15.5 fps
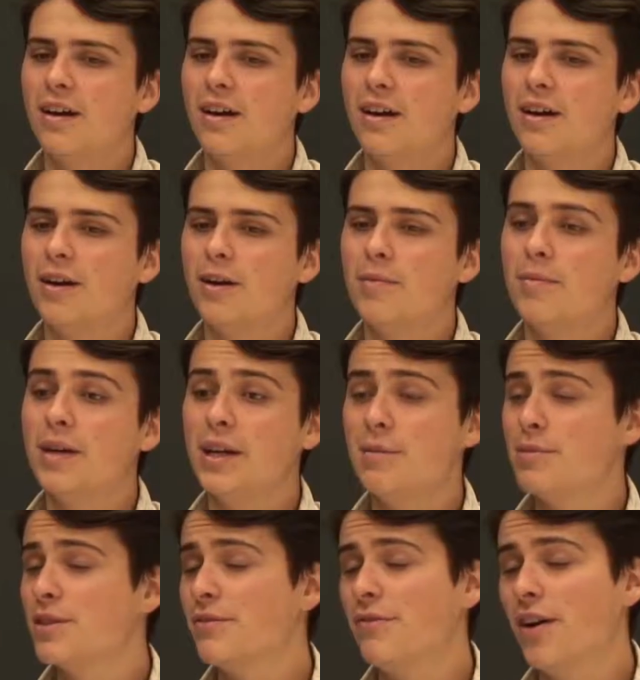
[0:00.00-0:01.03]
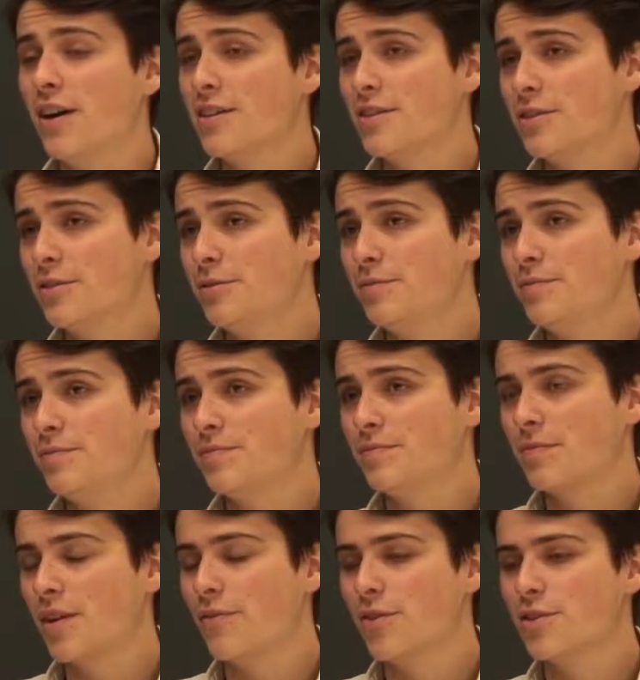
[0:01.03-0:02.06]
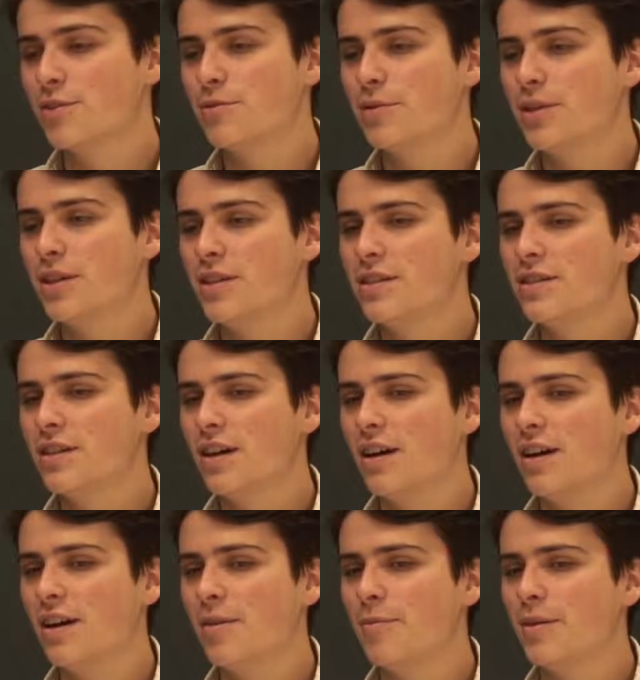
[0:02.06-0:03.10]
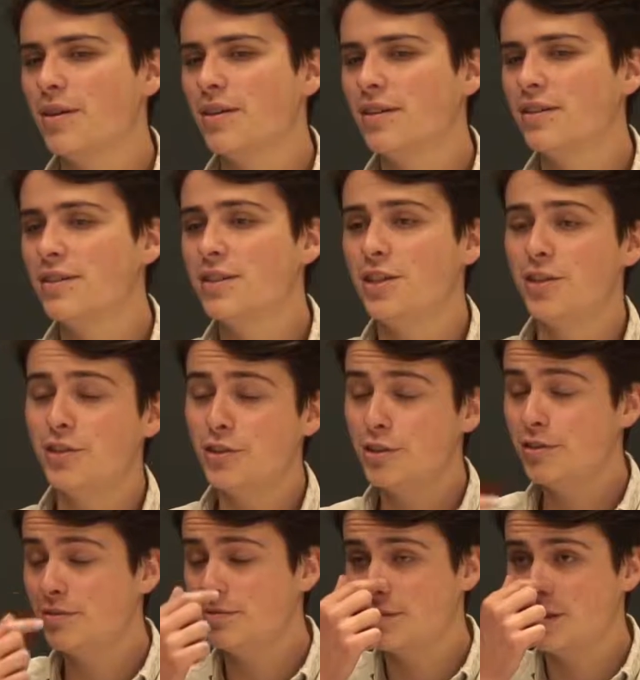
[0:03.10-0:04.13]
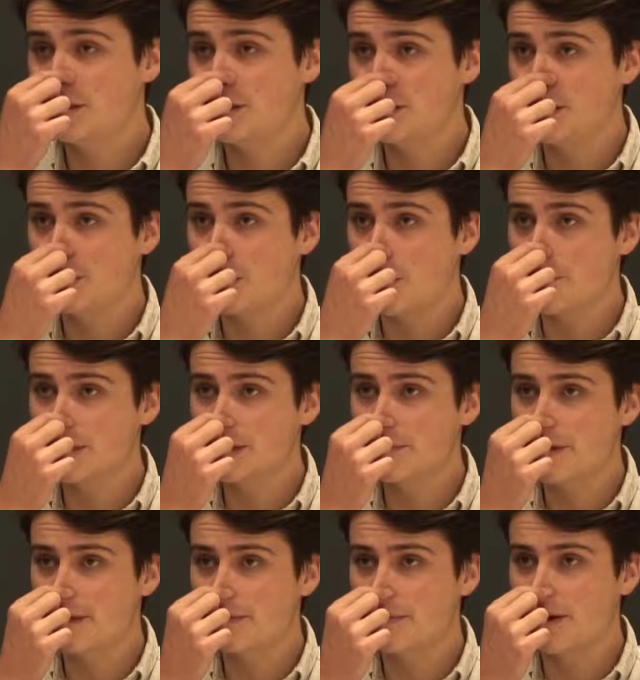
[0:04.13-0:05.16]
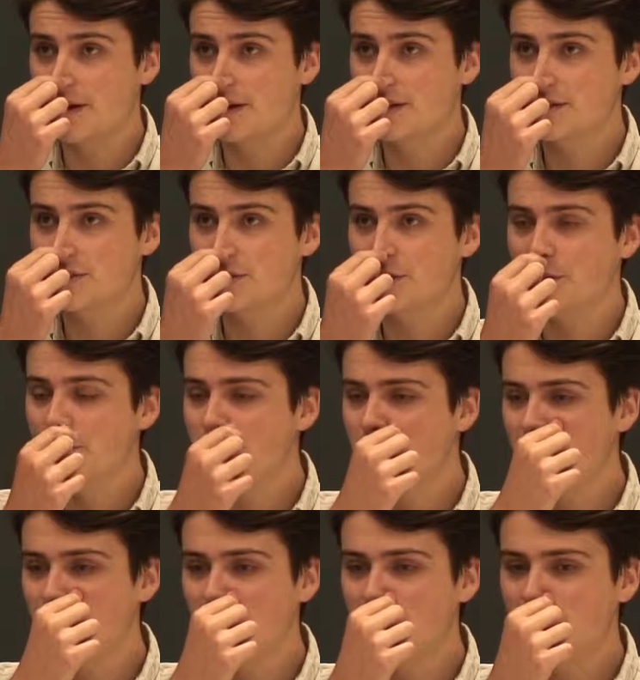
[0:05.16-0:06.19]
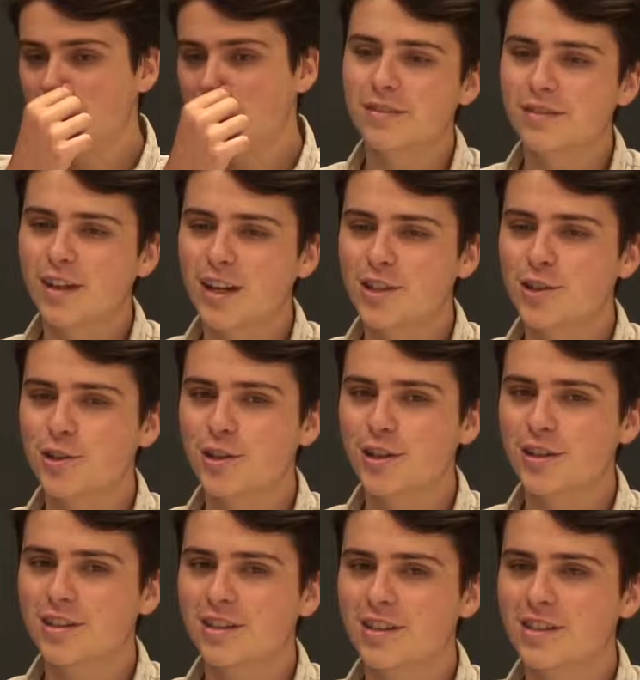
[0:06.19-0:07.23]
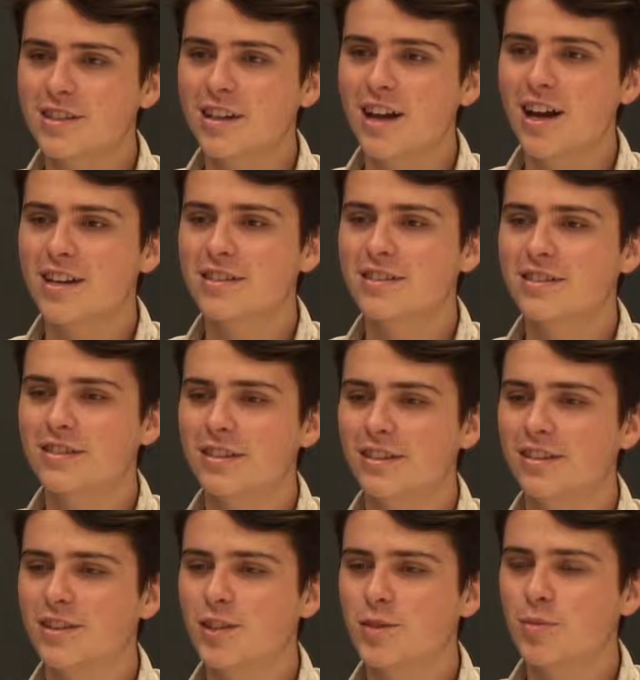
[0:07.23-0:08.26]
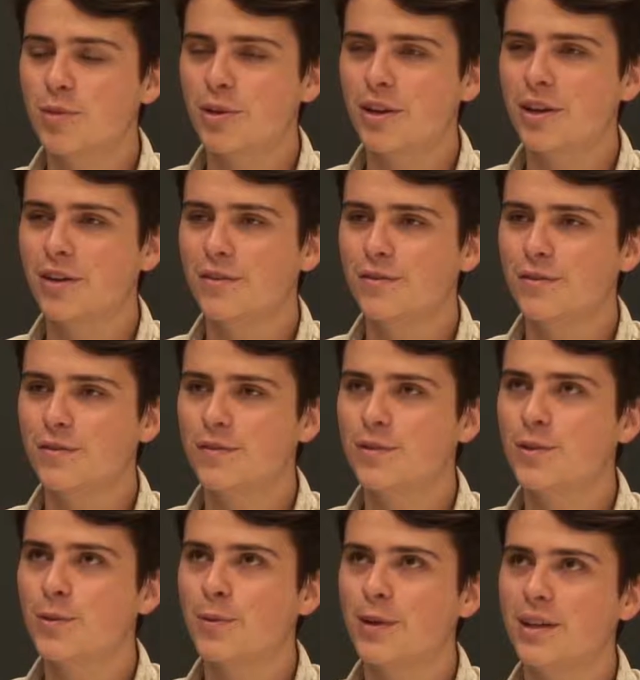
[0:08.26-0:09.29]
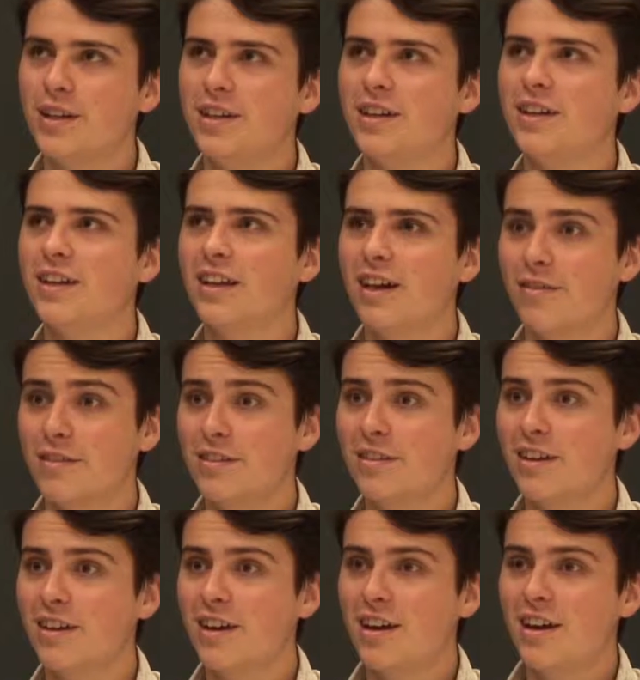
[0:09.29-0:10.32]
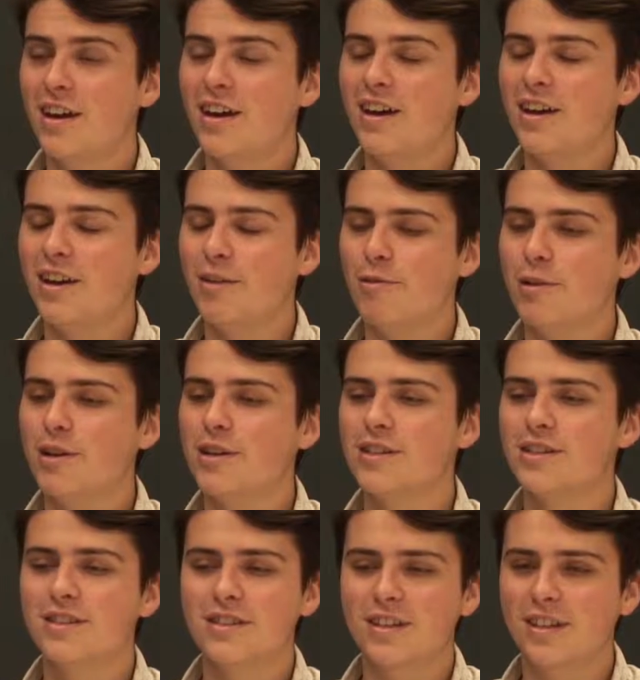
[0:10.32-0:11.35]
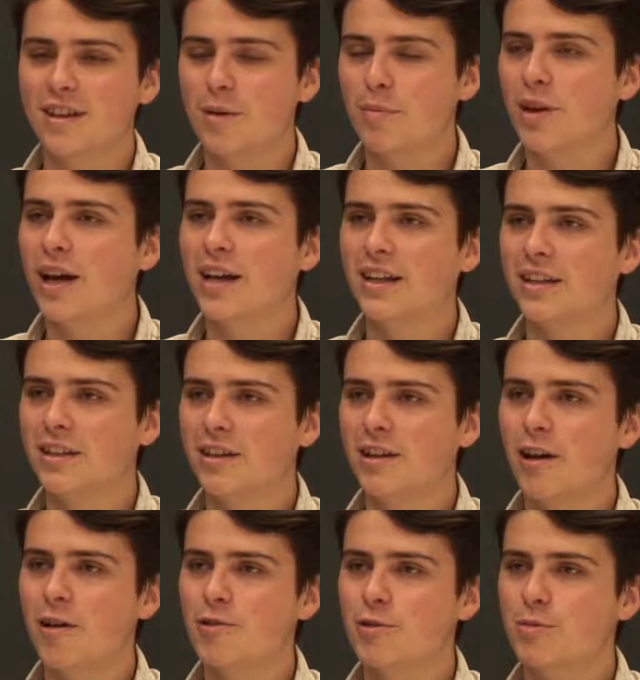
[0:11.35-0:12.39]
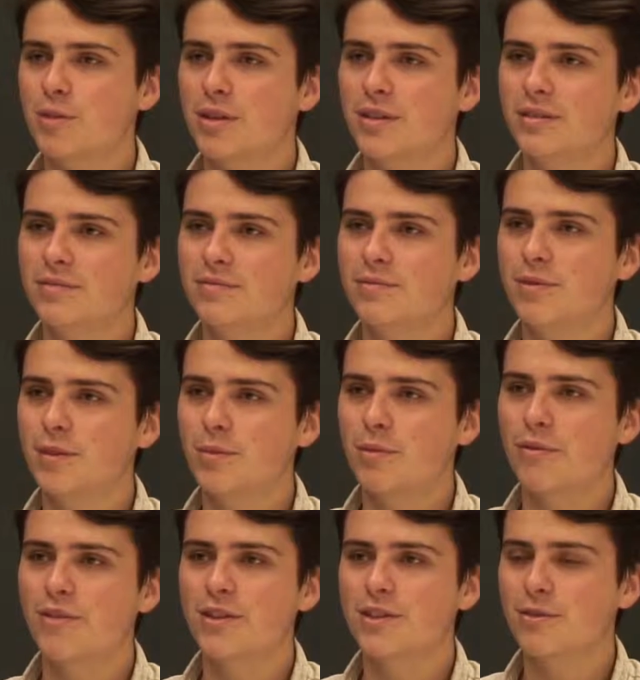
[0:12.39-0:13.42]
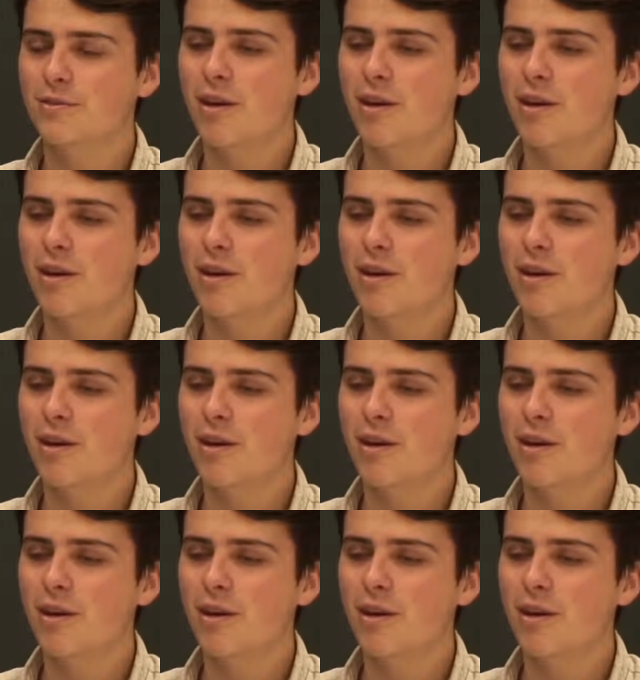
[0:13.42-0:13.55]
My name is Alfonso Ruiz. I am a senior in economics and mathematics here at UT. I took this class in the spring of 2011, and it was applied linear algebra with Professor